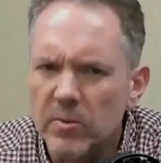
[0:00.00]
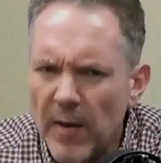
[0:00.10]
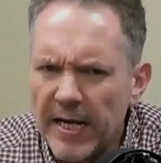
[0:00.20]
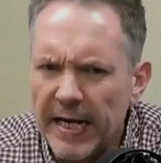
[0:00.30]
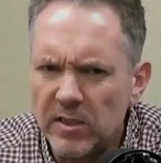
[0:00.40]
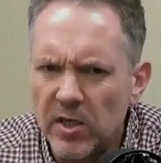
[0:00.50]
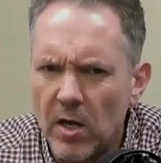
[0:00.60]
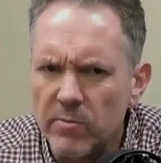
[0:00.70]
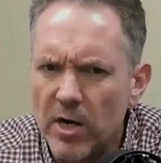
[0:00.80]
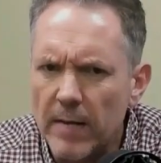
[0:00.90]
Spending our
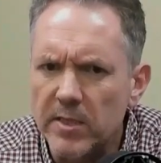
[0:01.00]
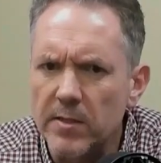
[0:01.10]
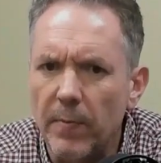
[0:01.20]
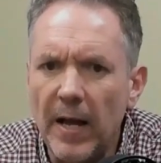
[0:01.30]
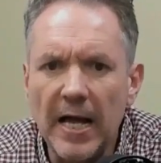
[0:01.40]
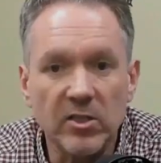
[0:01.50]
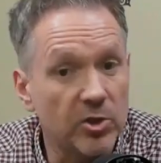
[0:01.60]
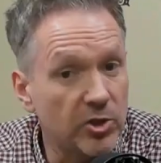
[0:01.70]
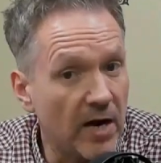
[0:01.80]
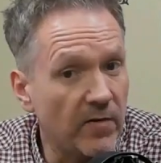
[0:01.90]
time trapped in the past
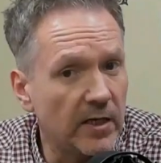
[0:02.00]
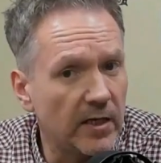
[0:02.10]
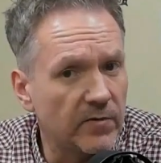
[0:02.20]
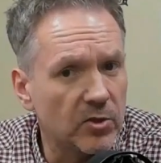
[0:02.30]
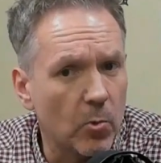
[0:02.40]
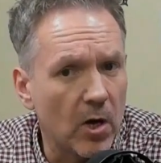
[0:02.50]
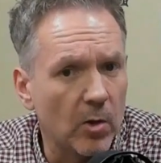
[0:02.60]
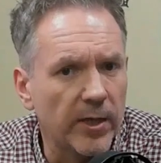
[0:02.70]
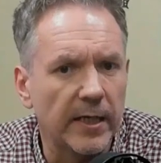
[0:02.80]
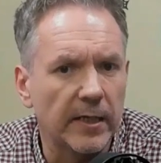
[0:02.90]
generally leaves us
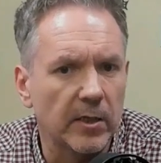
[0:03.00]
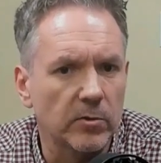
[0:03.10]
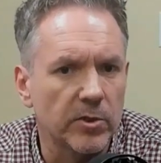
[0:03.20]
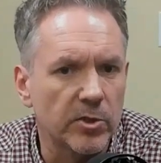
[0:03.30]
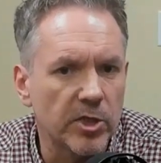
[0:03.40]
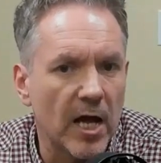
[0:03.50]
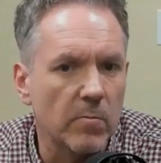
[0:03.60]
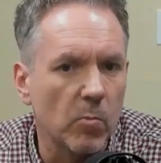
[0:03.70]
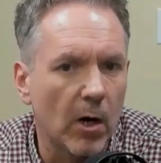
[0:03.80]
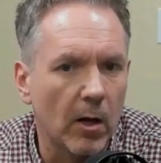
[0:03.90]
wallowing in guilt and
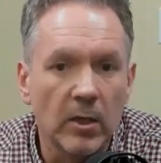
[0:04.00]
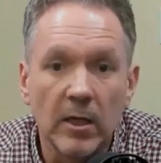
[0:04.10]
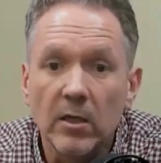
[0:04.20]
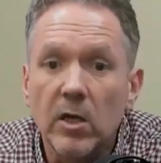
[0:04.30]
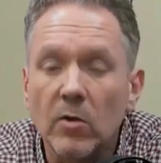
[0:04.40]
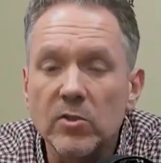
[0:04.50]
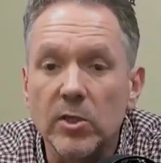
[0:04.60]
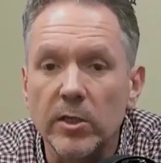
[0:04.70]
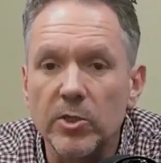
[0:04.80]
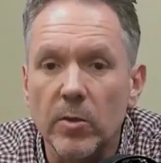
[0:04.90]
shame, while
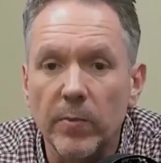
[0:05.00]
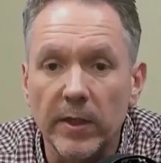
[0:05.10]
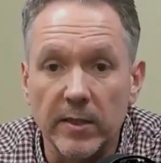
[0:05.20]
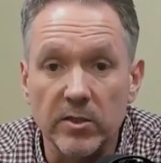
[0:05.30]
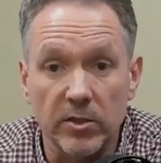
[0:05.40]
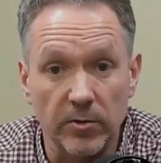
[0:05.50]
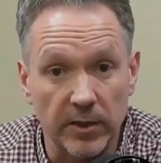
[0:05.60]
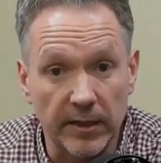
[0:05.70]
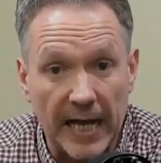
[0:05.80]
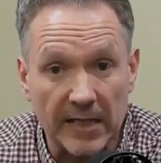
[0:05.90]
constantly jumping into
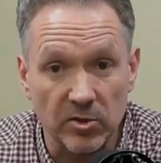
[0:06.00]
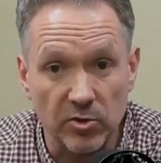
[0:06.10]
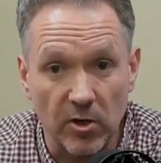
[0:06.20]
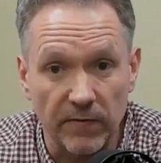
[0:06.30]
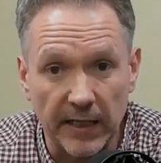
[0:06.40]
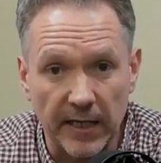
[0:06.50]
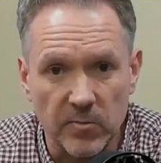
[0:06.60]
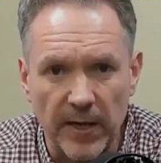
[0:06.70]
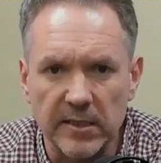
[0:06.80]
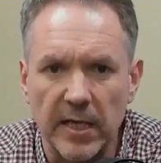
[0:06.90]
the catastrophic
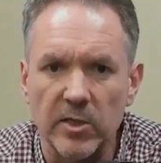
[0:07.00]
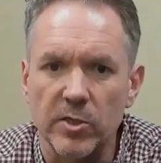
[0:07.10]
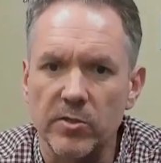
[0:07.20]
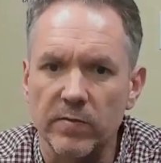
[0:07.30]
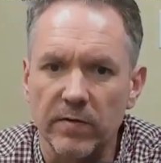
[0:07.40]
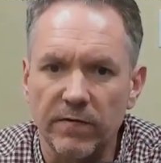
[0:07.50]
expectations of the